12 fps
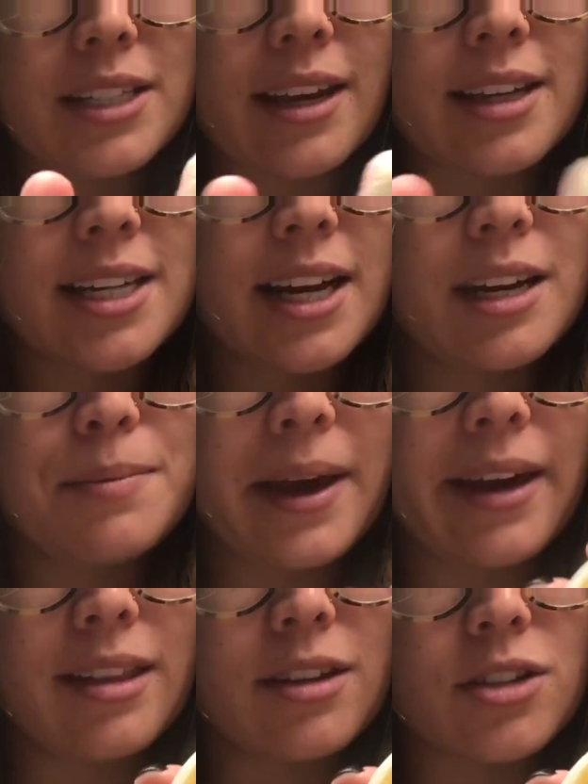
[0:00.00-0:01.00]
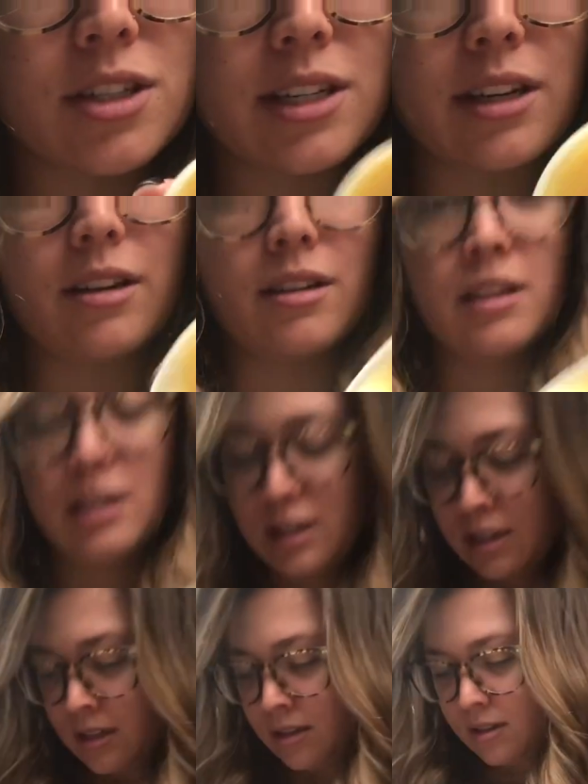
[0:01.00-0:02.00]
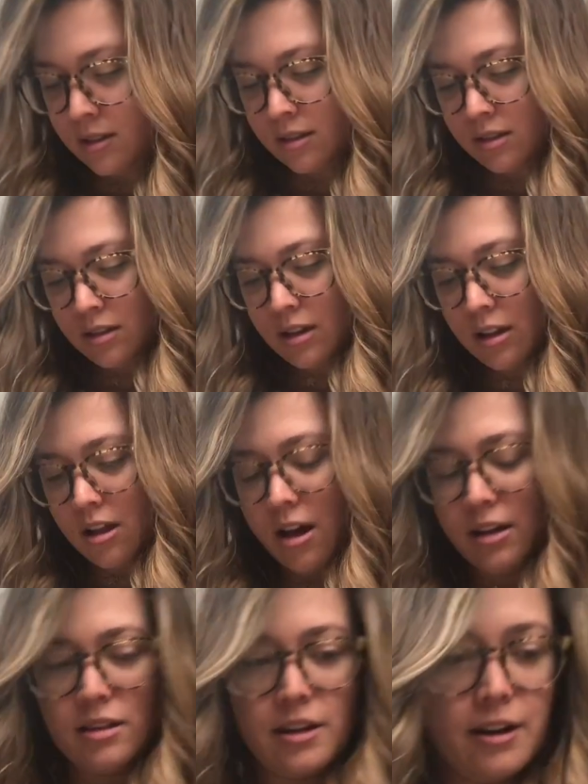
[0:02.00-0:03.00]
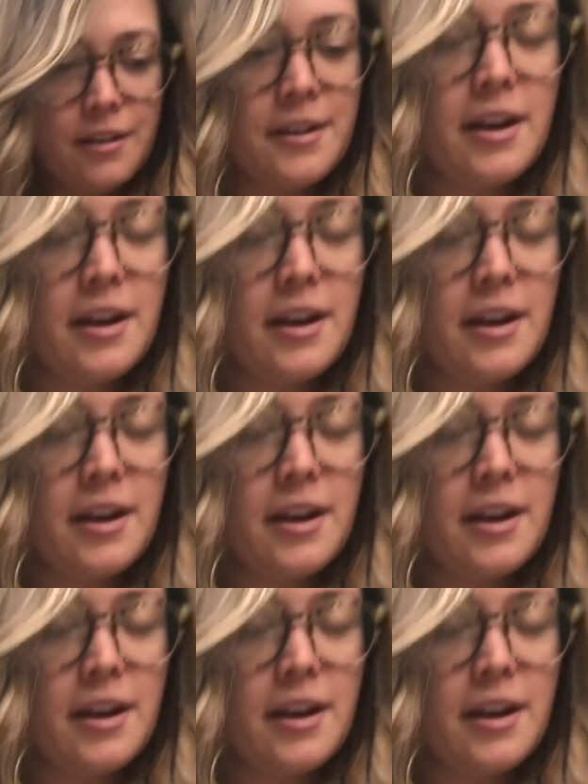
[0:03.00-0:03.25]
take a tiny bit, and there's still a lot in there.